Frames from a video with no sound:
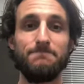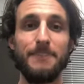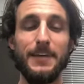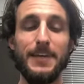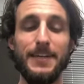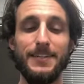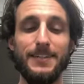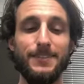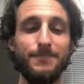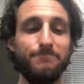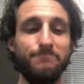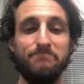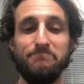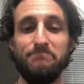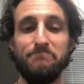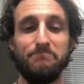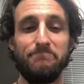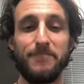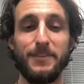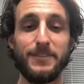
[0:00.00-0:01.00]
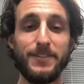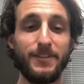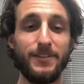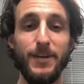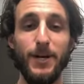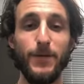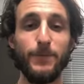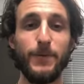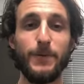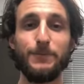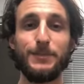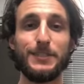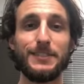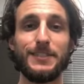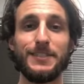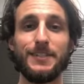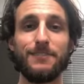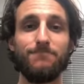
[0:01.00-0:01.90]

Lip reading: And I was like, no, I'm just